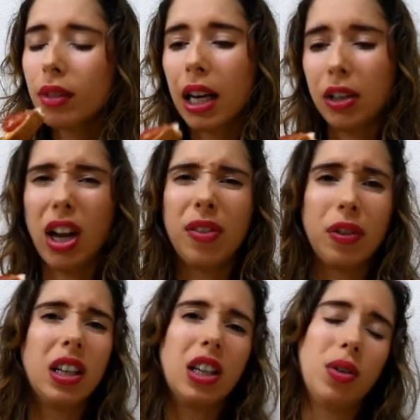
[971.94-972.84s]
And I
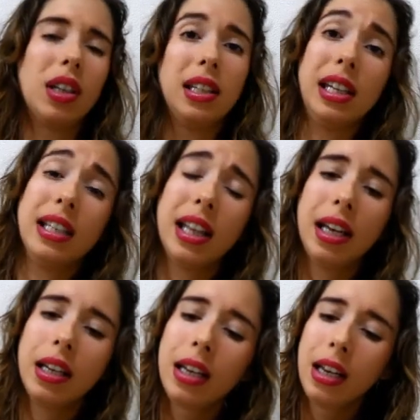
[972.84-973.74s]
feel like you can taste
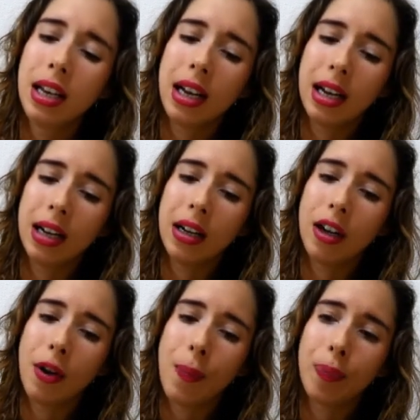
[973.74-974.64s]
that.
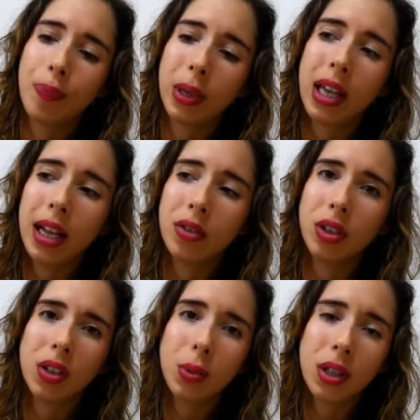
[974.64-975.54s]
But yeah, no,
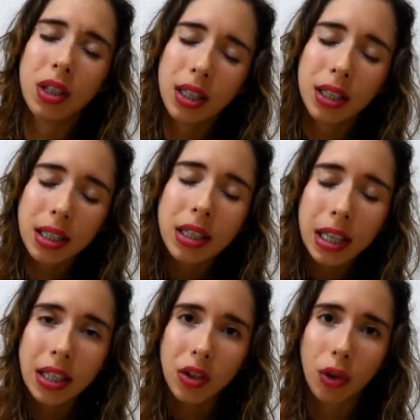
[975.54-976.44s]
this one, it still
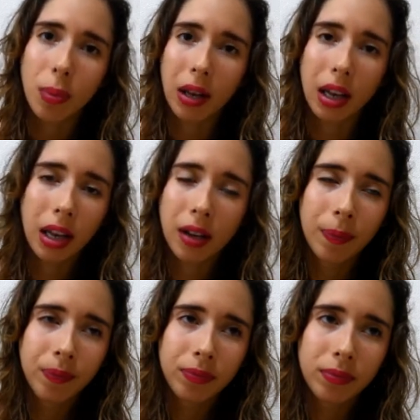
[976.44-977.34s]
tastes good, but like
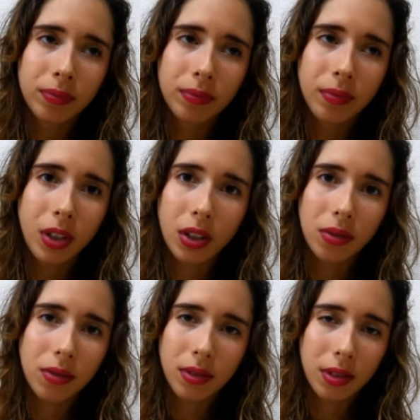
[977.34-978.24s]
the
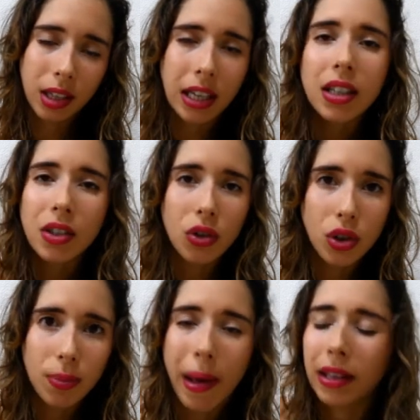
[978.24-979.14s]
slices are
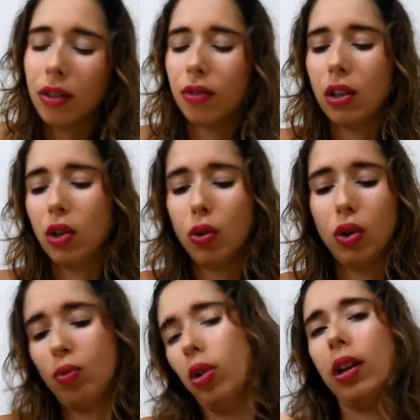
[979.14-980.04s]
just massive and
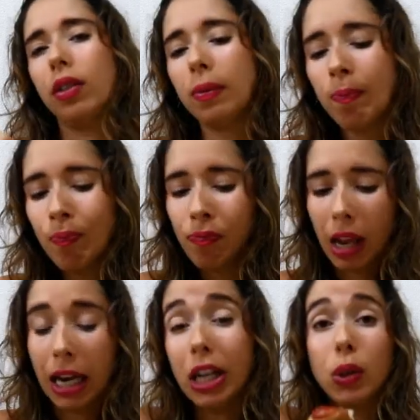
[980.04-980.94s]
huge and whatever.
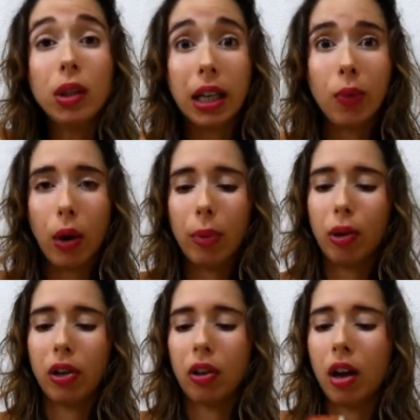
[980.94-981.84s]
And I do like rye
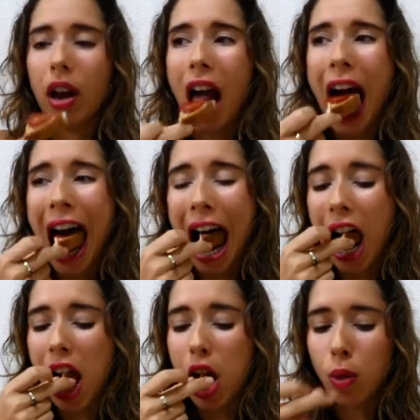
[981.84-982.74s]
bread a lot.
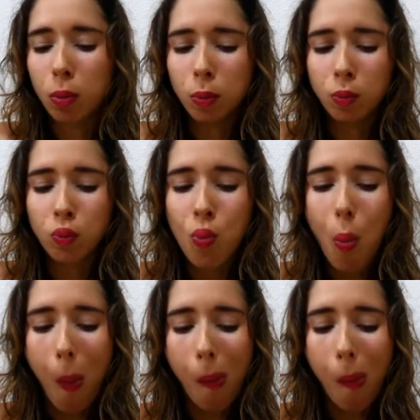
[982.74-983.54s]
The